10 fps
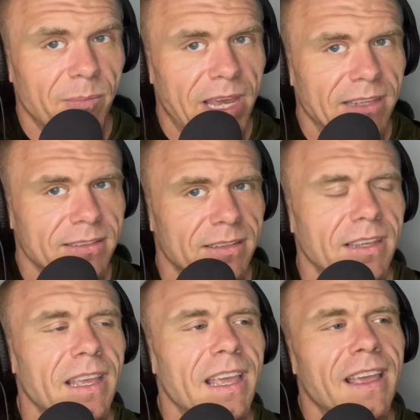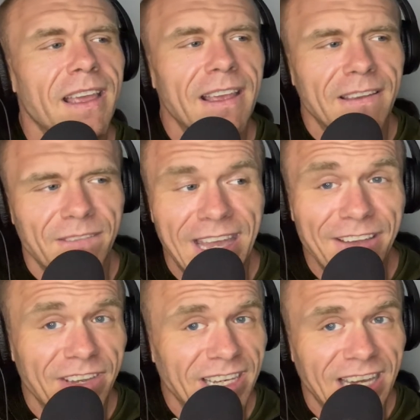pets. They
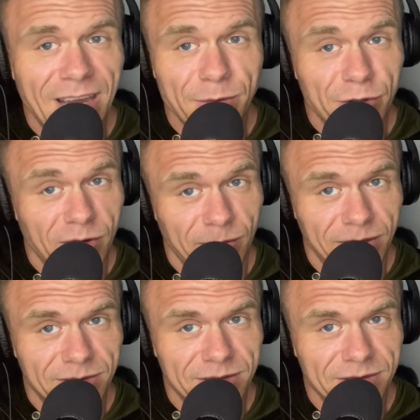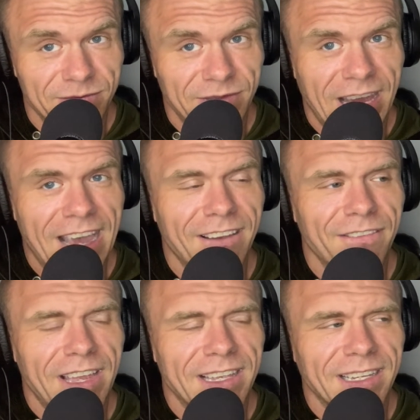have in-game attributes. They
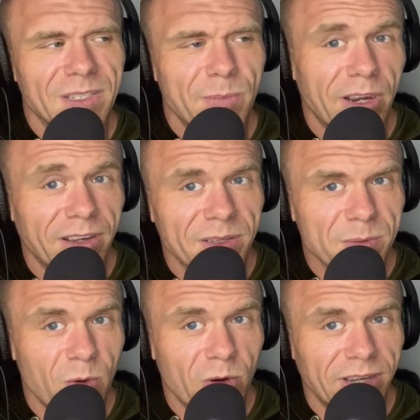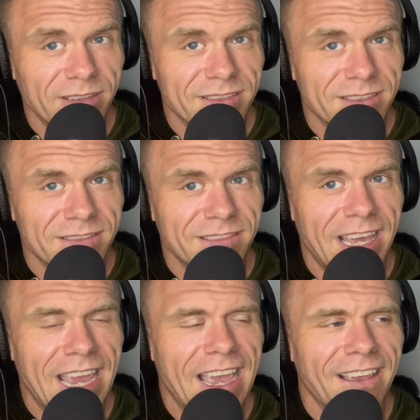have experience points.
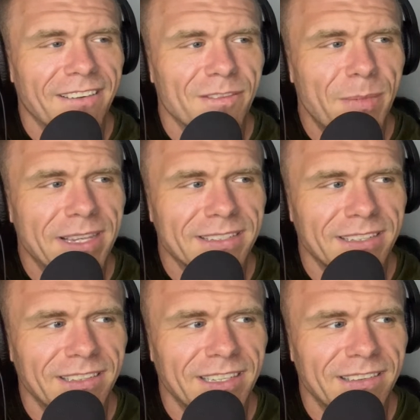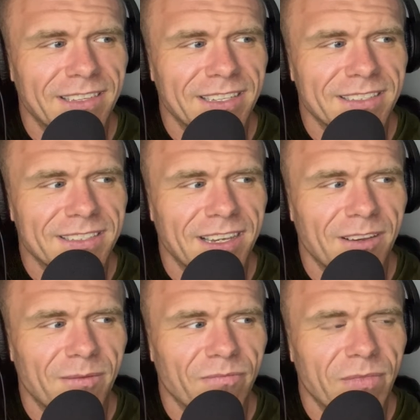They have basically this
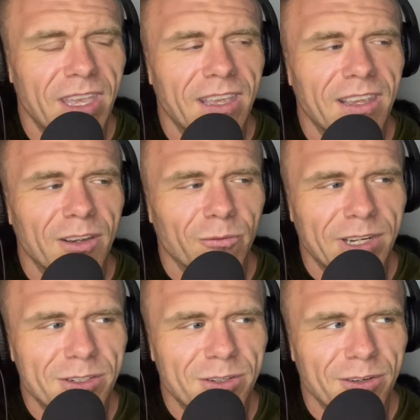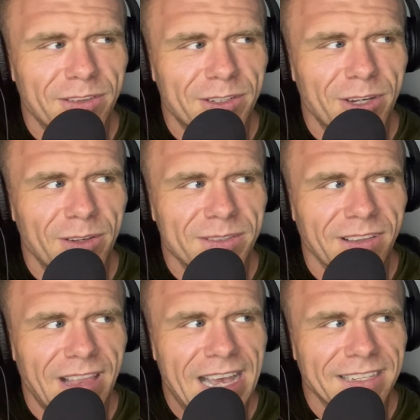register that shows
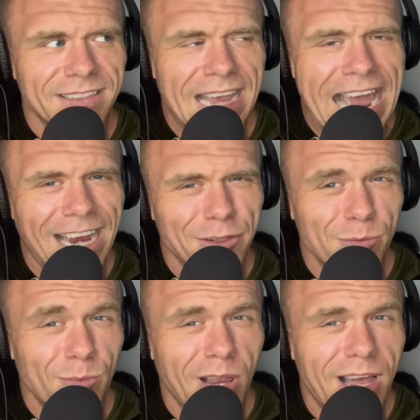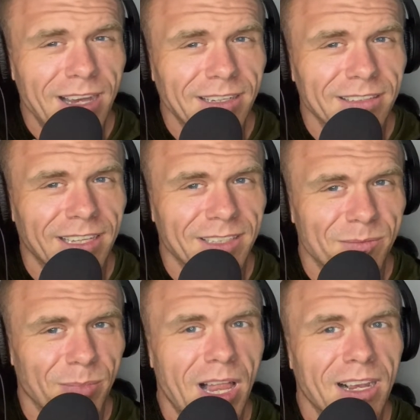the last action block, like
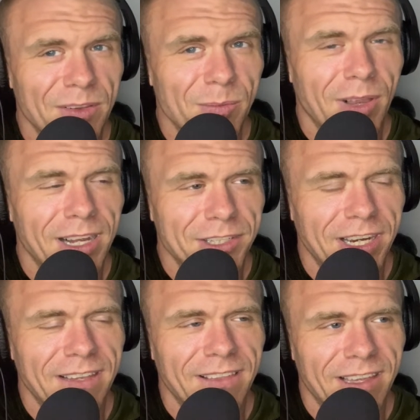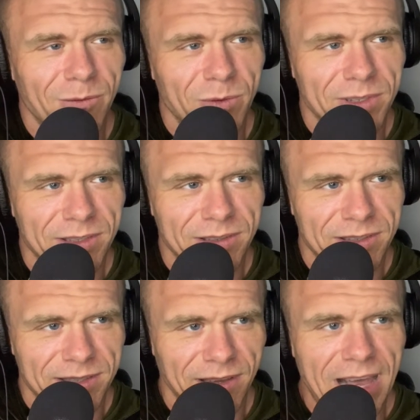the block on the blockchain that
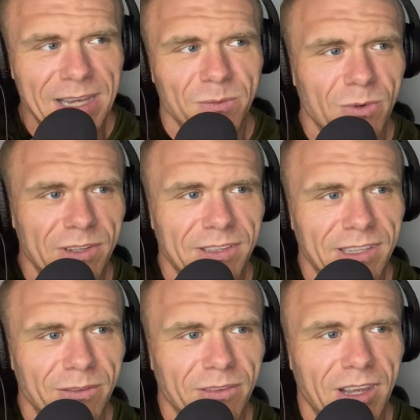was the last one that